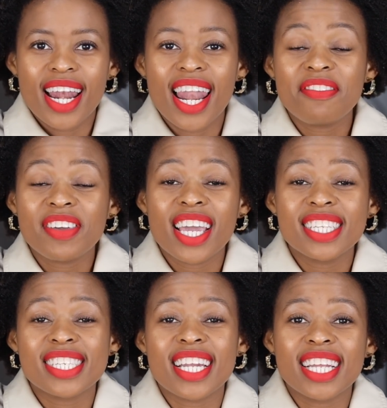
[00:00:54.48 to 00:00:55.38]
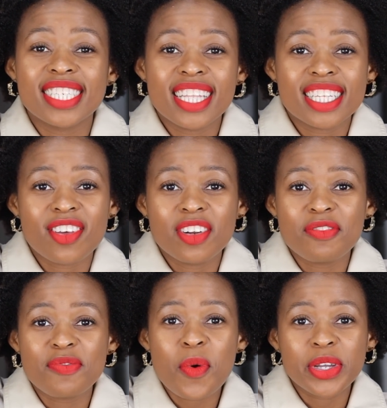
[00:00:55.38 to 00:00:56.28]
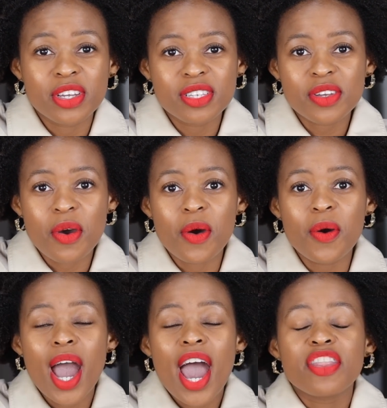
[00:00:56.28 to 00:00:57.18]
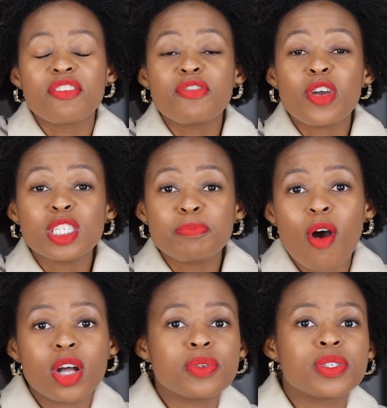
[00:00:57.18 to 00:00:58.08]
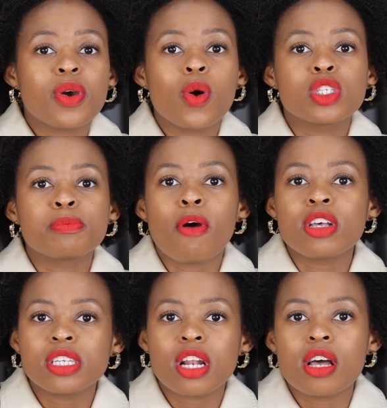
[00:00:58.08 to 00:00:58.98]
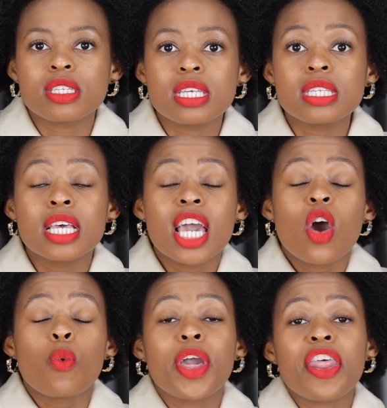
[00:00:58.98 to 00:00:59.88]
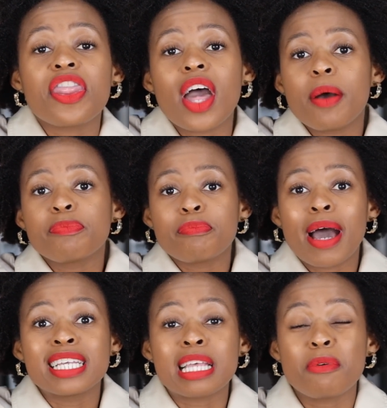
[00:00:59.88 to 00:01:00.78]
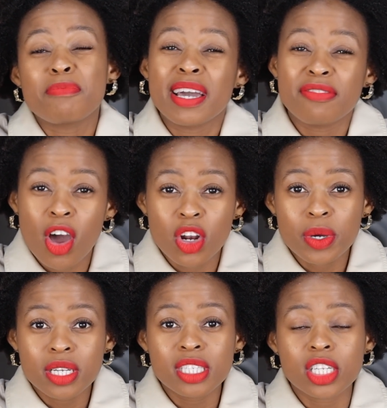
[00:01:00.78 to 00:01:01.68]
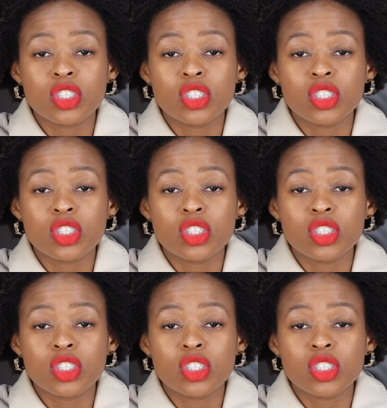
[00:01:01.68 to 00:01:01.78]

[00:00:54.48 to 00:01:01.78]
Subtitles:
Love Kings is an idea that started 4 years ago. The first part was to host masterclasses with some of my followers